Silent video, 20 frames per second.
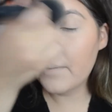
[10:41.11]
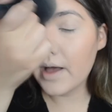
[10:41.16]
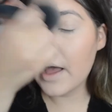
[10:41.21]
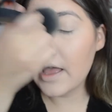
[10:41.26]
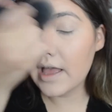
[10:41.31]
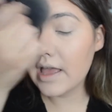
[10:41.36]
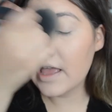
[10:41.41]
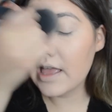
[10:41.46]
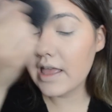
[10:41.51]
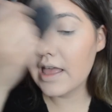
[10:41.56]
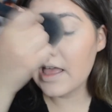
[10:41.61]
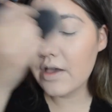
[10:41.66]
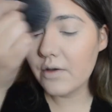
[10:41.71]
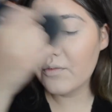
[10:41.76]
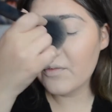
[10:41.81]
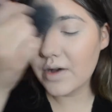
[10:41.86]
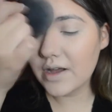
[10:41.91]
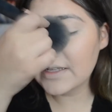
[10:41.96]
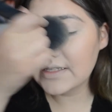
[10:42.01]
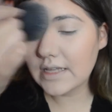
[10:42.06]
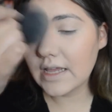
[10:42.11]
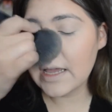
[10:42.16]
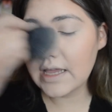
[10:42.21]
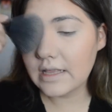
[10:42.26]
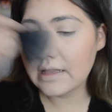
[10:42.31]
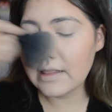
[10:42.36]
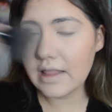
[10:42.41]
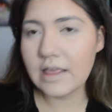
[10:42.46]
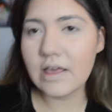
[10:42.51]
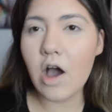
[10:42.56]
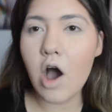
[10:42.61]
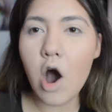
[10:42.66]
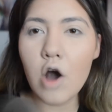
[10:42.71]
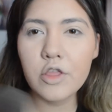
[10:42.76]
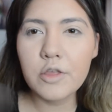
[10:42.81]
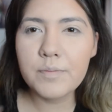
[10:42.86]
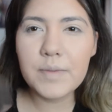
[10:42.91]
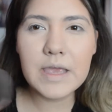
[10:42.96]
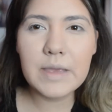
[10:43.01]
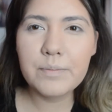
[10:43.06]
but it wasn't like all
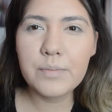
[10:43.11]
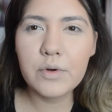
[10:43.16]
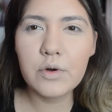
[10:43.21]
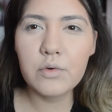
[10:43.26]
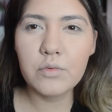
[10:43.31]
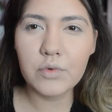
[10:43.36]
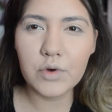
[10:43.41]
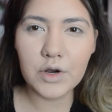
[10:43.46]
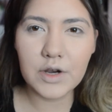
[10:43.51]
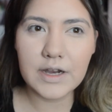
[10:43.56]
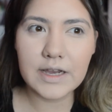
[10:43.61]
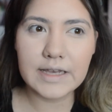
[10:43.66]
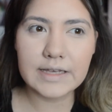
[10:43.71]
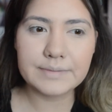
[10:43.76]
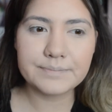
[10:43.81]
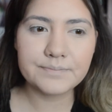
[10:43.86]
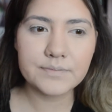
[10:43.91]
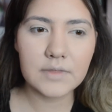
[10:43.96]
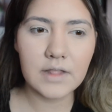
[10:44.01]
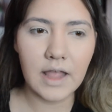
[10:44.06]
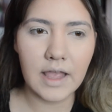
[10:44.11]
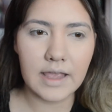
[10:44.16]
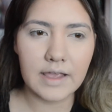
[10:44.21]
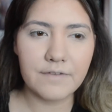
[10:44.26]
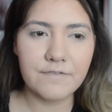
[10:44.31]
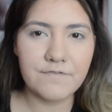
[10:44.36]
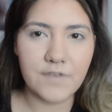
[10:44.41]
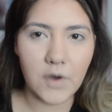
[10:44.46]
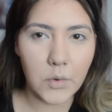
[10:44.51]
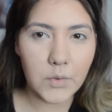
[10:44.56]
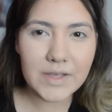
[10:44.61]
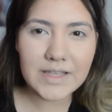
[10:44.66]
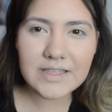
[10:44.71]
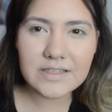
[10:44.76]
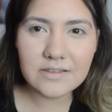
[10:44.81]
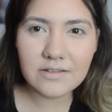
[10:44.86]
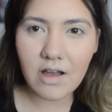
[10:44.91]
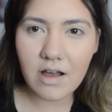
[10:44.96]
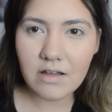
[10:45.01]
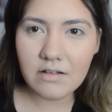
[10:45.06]
the people weren't like
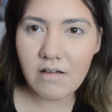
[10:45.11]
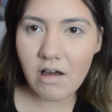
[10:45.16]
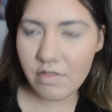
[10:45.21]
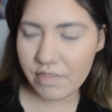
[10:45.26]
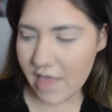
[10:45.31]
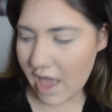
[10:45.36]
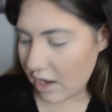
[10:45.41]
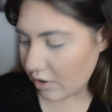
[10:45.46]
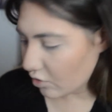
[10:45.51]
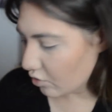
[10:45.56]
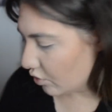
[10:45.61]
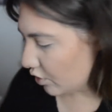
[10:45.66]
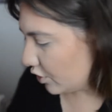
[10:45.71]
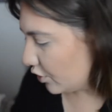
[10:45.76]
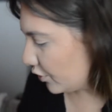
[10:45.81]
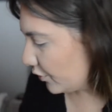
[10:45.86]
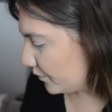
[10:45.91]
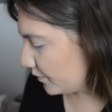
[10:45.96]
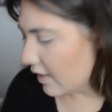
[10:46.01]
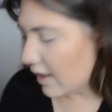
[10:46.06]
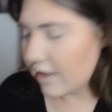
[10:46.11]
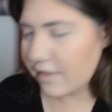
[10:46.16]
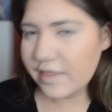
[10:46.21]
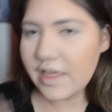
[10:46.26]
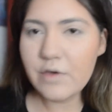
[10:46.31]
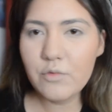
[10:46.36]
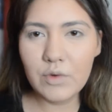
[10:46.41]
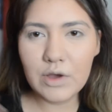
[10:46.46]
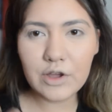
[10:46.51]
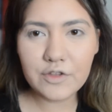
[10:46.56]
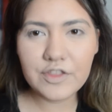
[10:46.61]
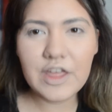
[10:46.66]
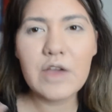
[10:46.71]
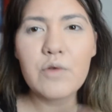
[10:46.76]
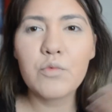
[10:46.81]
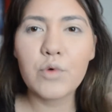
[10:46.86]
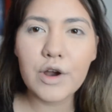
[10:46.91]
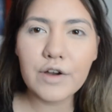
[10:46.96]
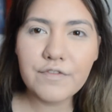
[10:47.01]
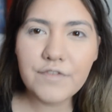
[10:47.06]
focused on on that crew. Like they were they
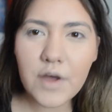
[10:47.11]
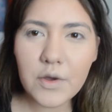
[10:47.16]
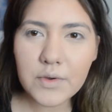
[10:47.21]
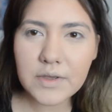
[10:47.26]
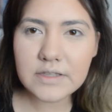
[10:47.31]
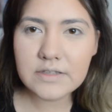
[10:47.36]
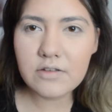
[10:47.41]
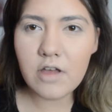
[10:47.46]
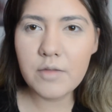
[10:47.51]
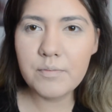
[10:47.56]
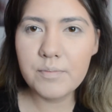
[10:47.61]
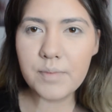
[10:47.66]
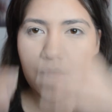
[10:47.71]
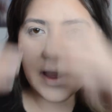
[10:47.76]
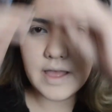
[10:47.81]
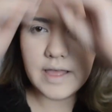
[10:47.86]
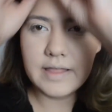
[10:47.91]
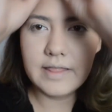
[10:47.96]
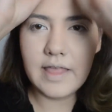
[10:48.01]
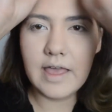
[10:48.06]
were focused on, but